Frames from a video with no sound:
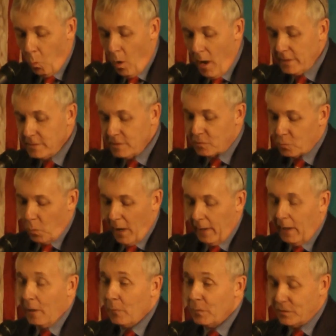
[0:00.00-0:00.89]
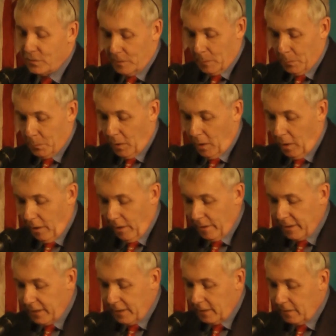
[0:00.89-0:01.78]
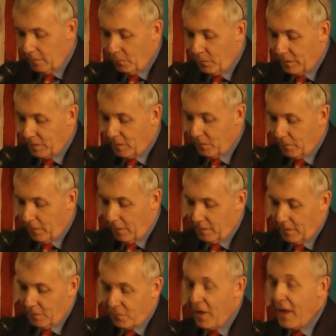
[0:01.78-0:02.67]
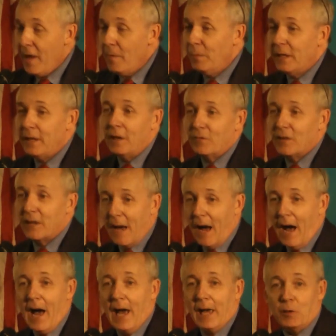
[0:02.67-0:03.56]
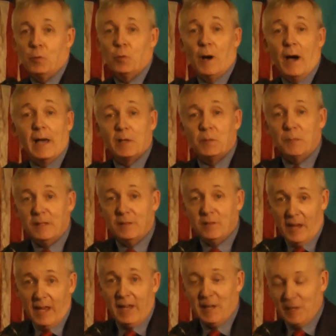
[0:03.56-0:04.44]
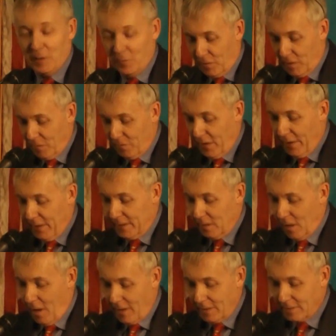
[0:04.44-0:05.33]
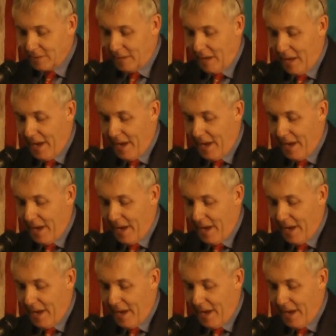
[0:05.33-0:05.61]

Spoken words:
Once, while I was at a party with the family of a guy who I had been dating for a very long